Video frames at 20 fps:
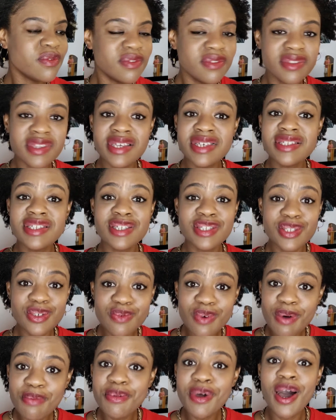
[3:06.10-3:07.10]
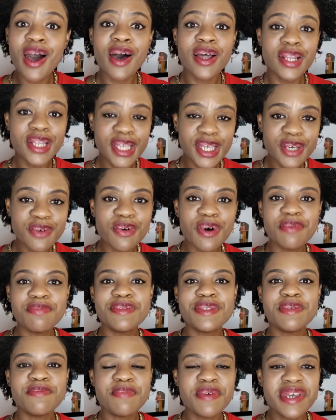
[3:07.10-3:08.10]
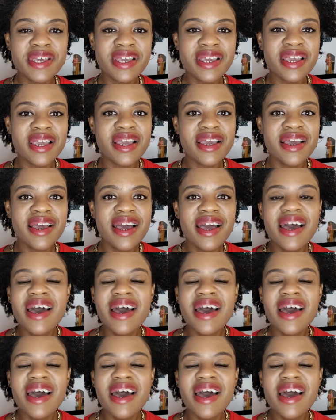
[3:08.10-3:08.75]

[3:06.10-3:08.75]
this is who I'm calling you up to be.